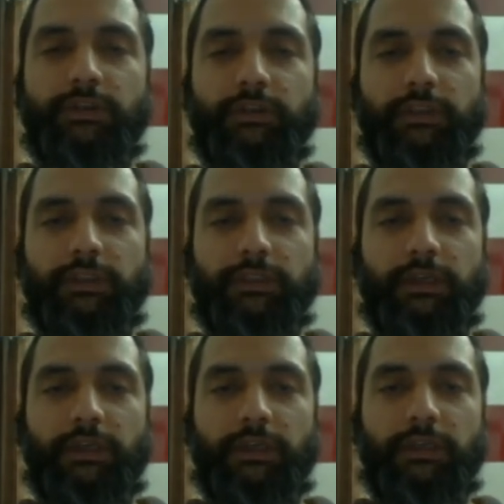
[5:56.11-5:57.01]
So this is
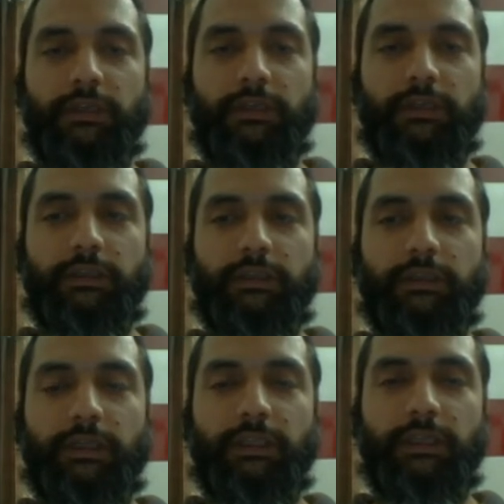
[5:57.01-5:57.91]

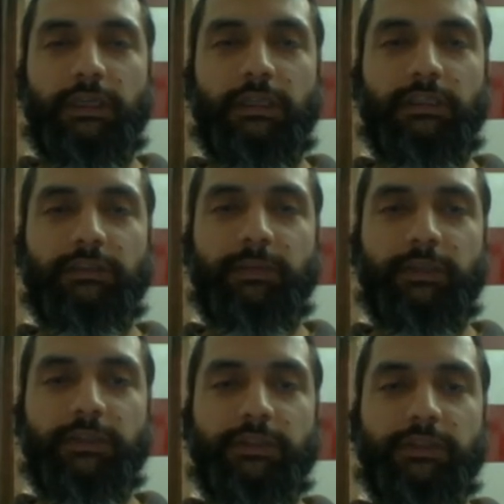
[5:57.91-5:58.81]
I think this
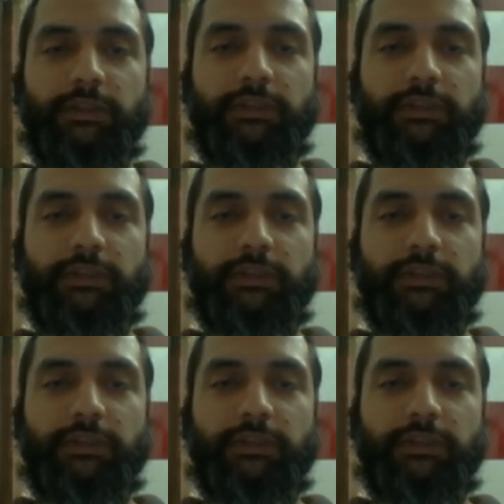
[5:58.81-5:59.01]
must